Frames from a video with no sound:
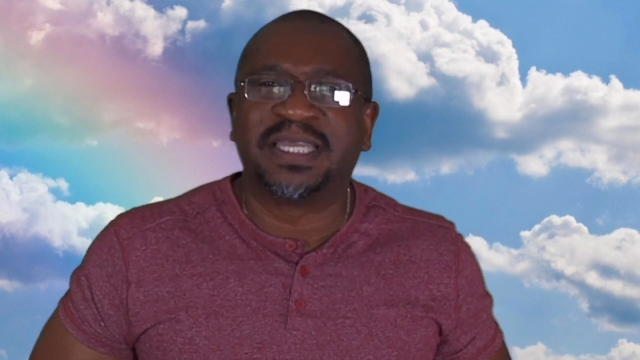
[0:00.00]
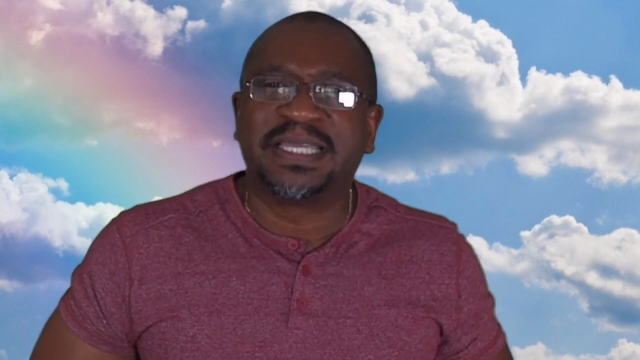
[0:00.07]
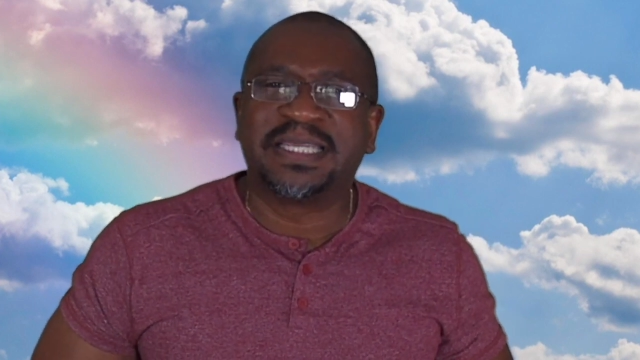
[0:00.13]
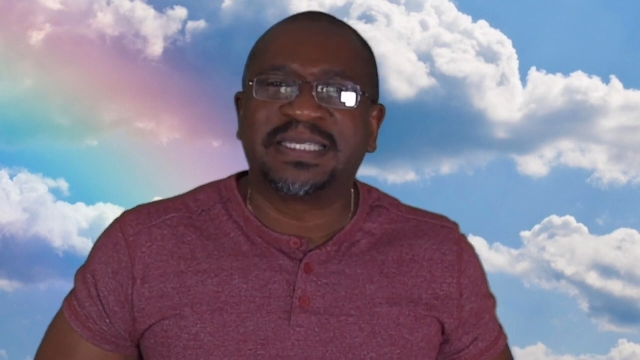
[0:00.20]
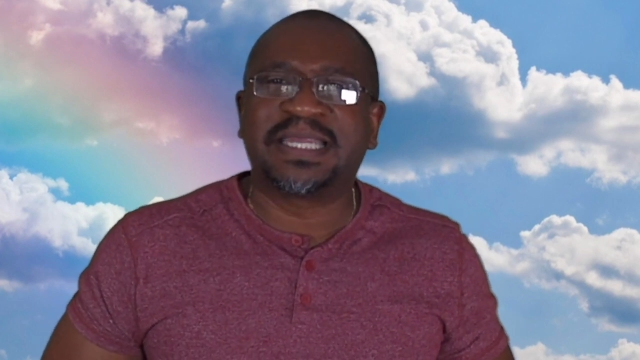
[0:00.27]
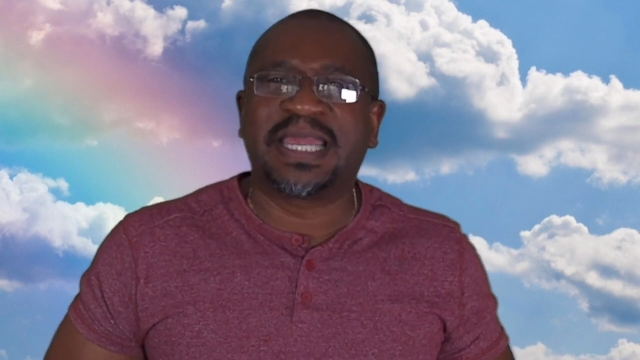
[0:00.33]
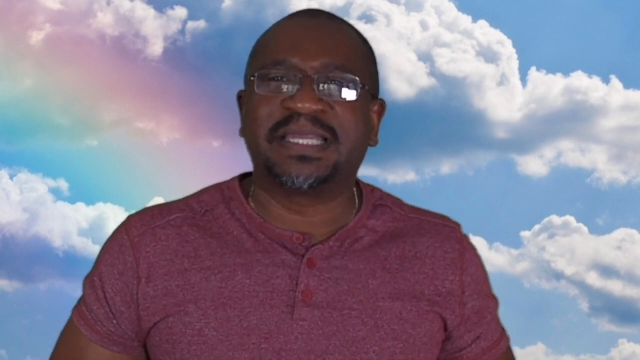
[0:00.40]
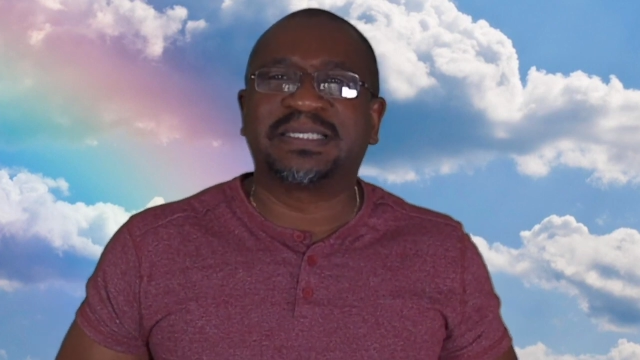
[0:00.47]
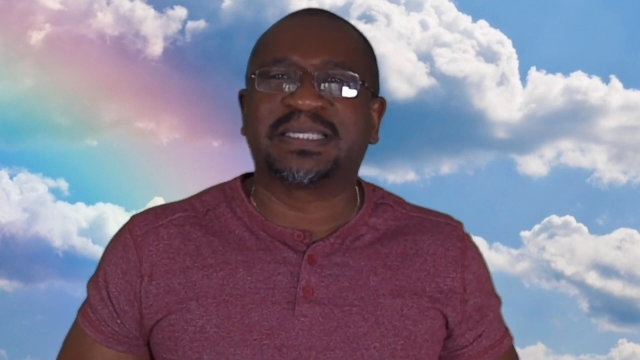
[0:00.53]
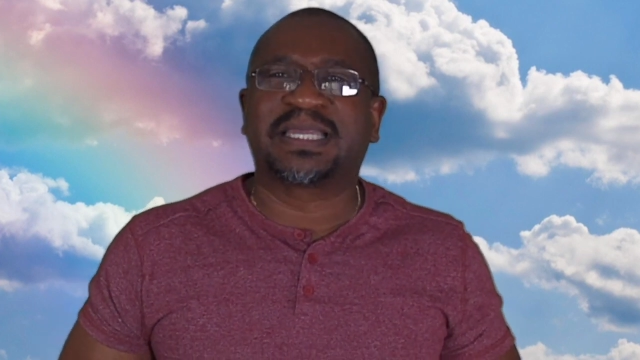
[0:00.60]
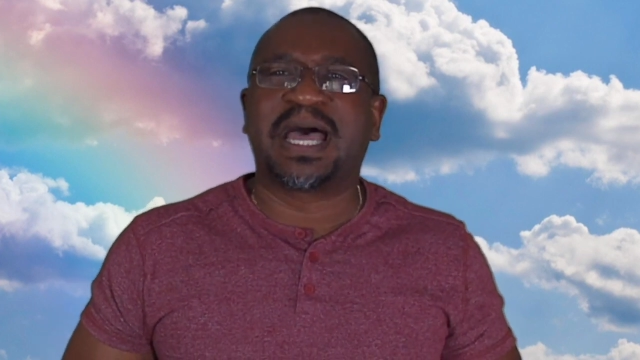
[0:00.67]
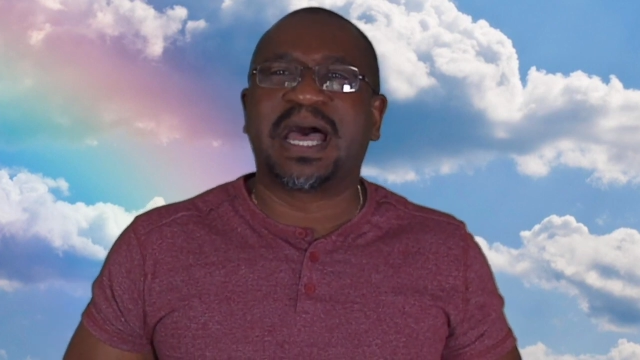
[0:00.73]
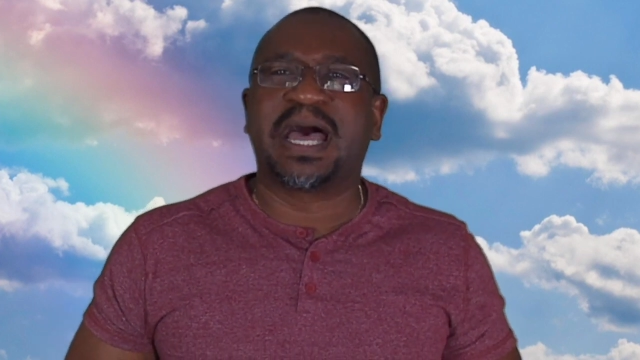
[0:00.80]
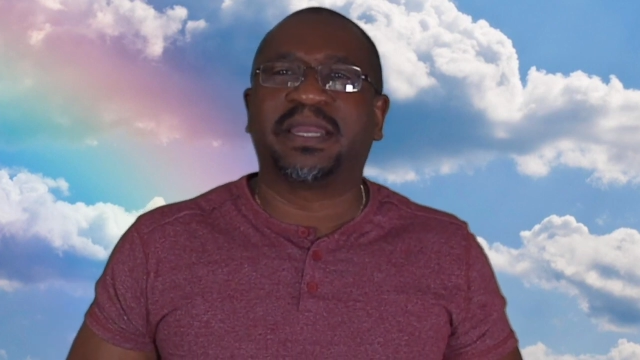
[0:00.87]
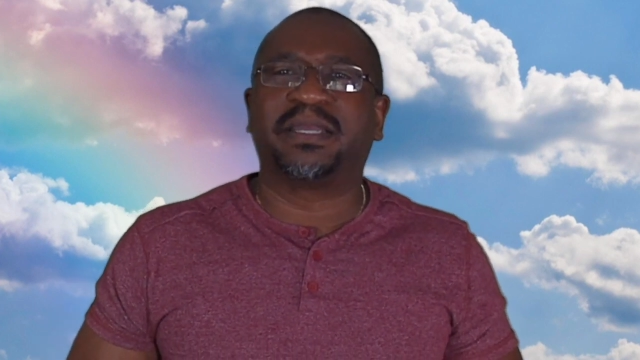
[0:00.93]
Saints of
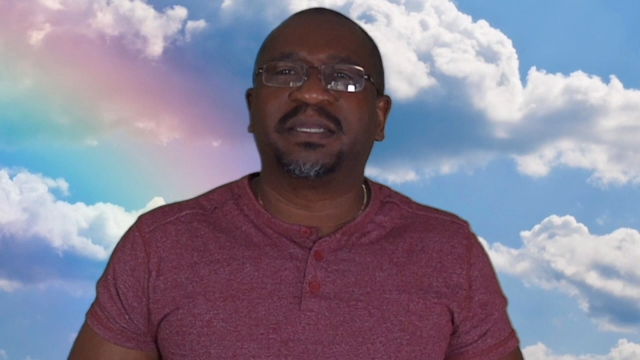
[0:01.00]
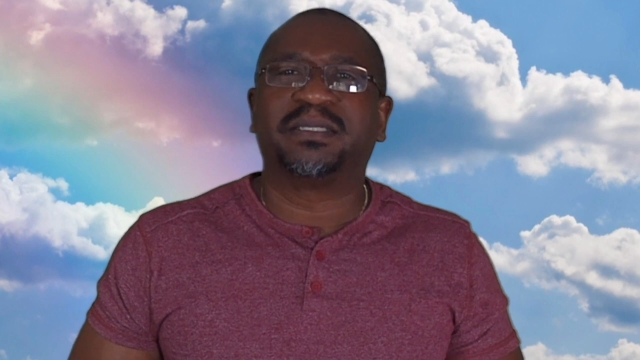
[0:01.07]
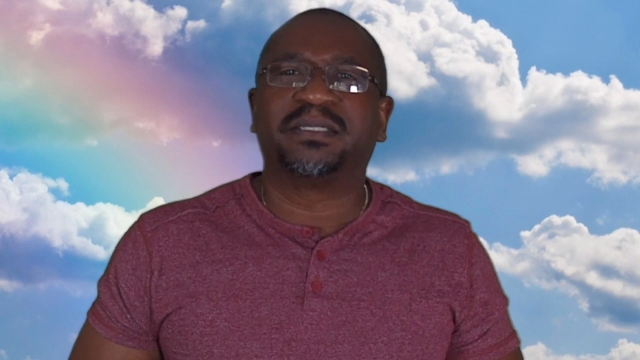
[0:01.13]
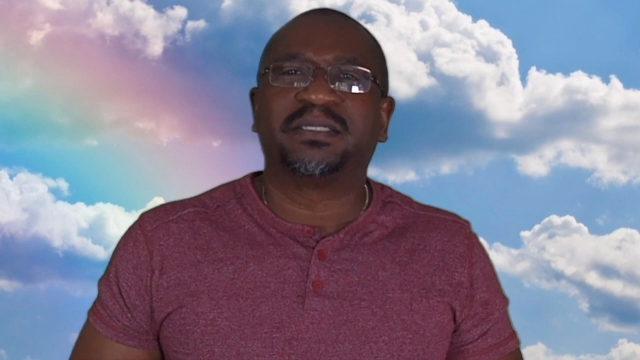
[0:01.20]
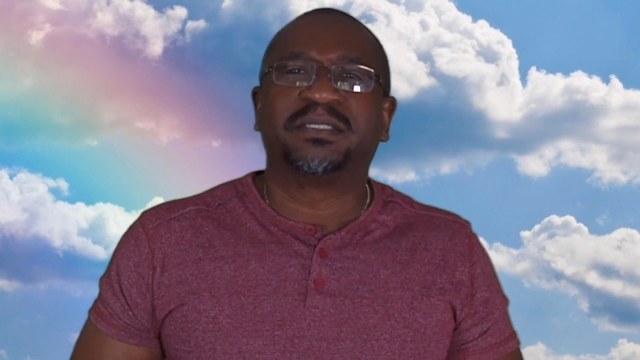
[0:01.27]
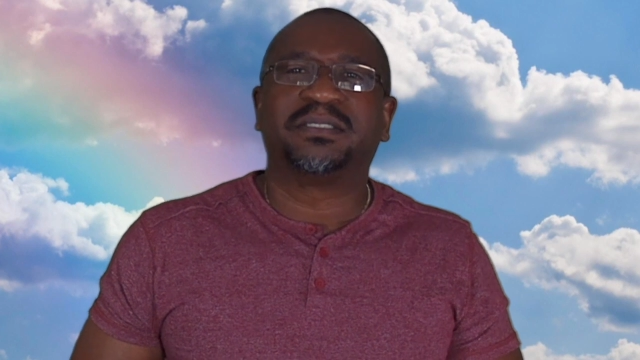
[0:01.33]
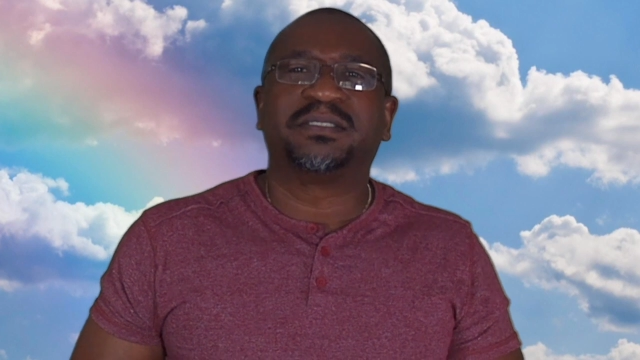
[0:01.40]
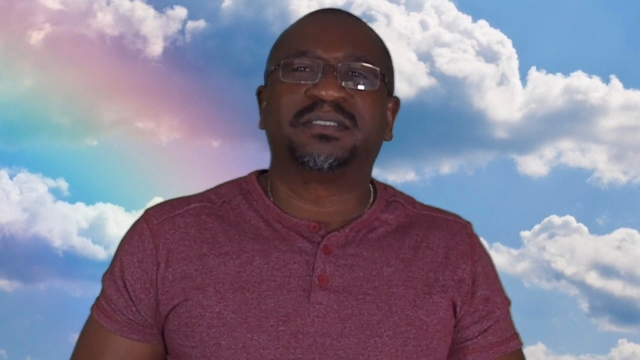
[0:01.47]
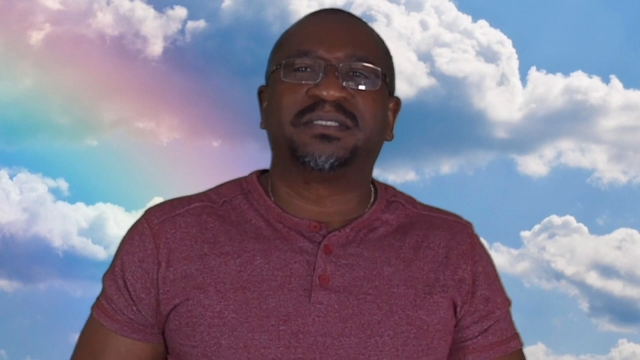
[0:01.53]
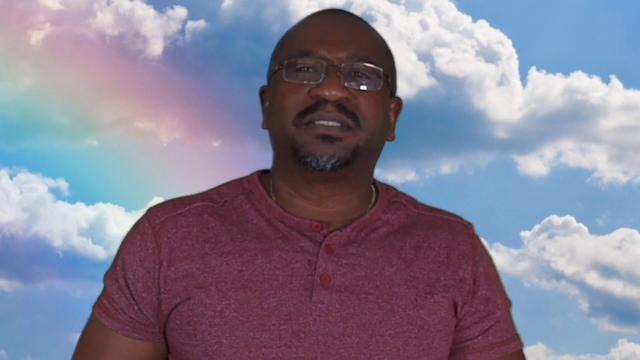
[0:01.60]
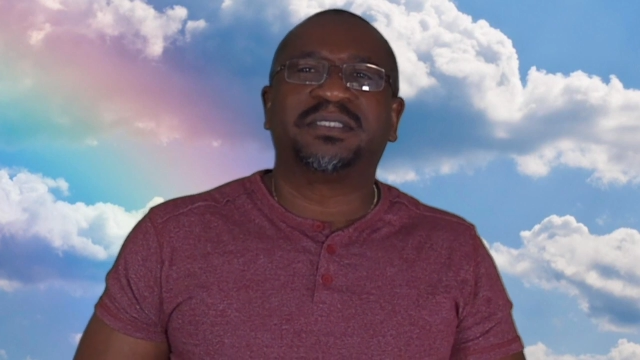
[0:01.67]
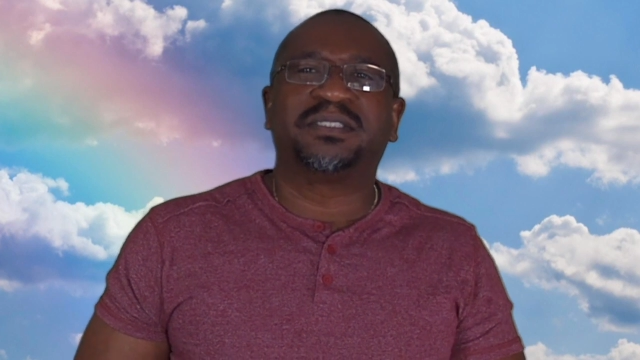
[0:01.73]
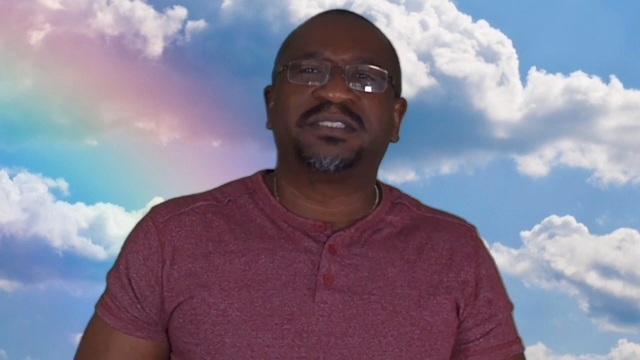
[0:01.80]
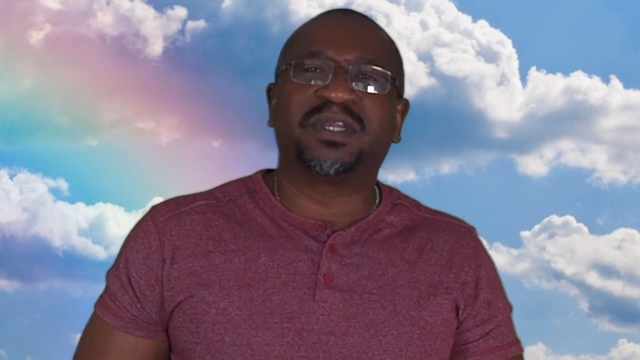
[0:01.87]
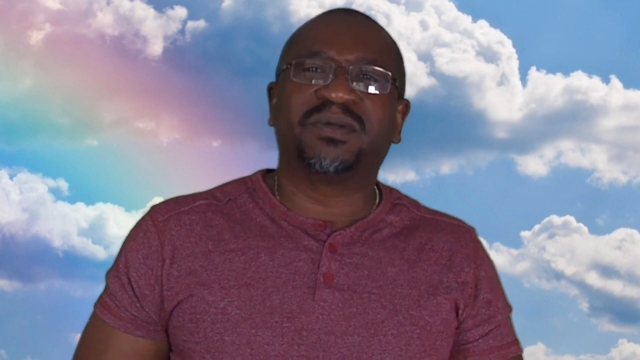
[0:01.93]
God,
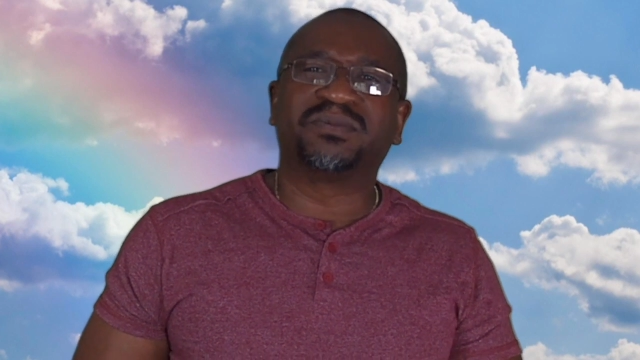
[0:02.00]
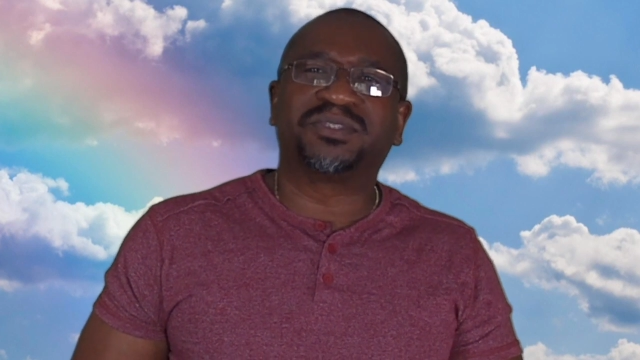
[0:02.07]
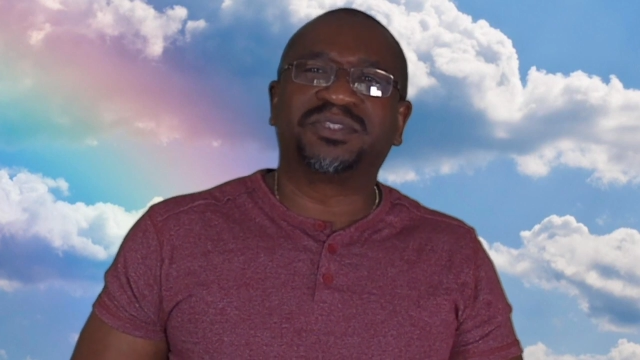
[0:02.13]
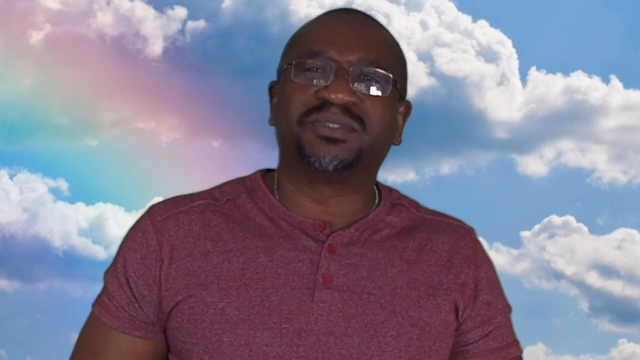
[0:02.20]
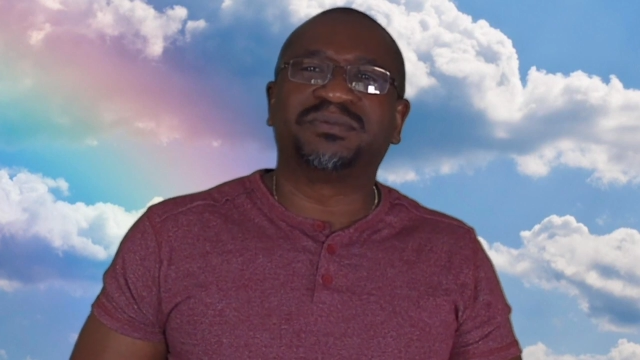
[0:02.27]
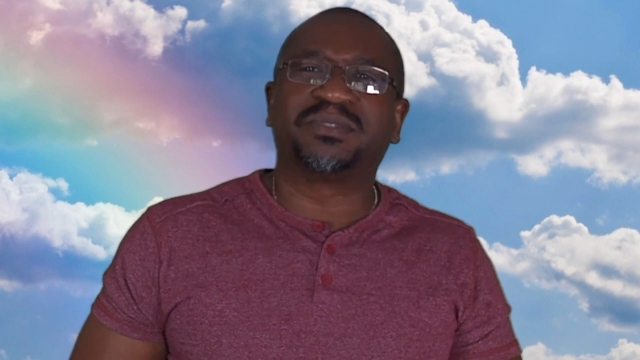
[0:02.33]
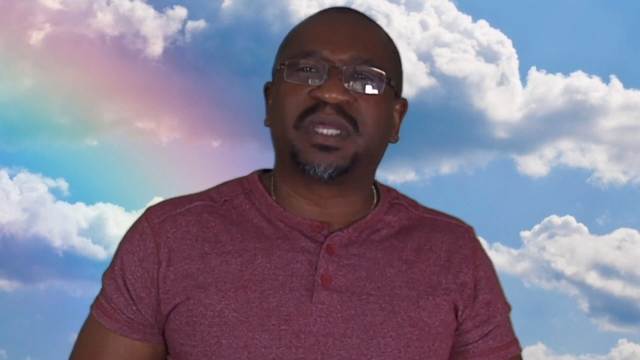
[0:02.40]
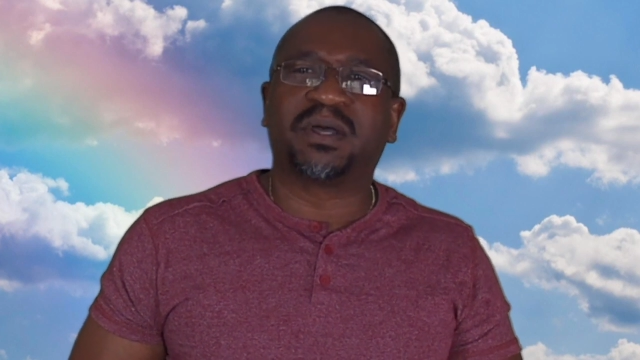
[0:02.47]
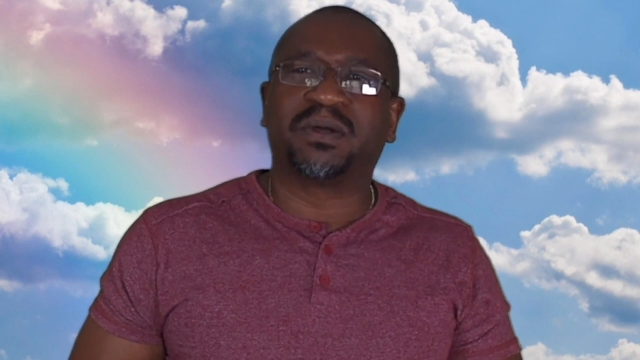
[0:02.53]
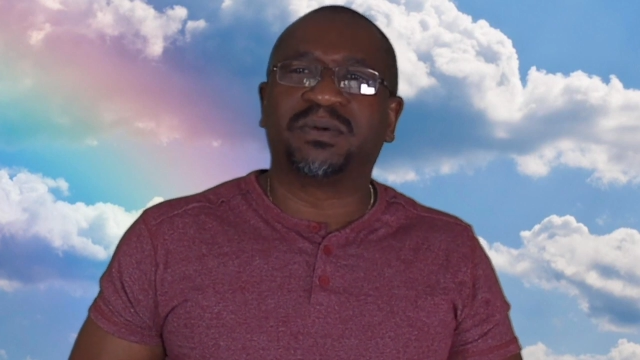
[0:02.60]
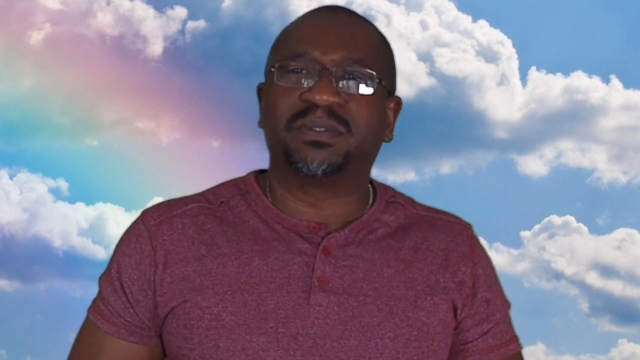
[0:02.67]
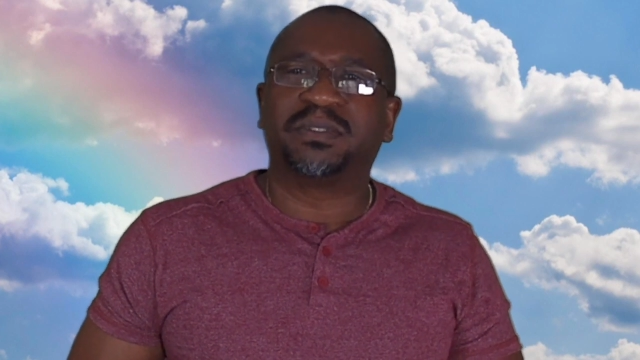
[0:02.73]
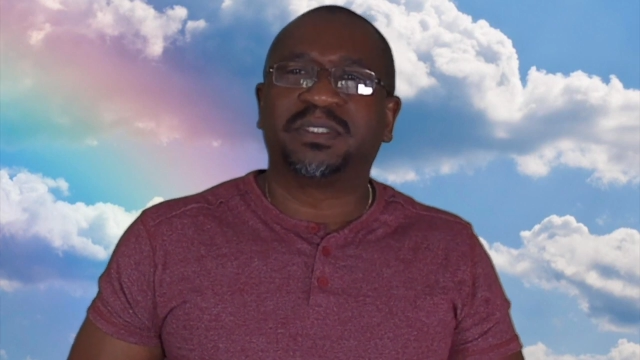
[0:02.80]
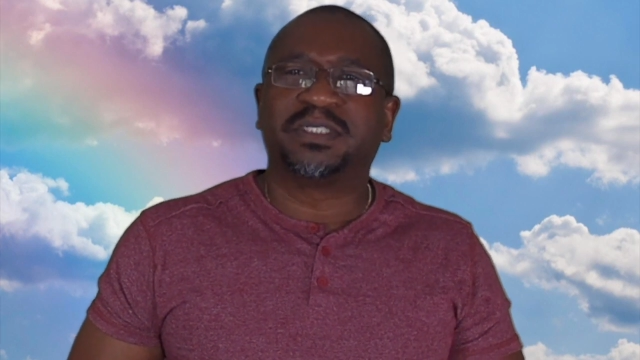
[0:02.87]
don't you know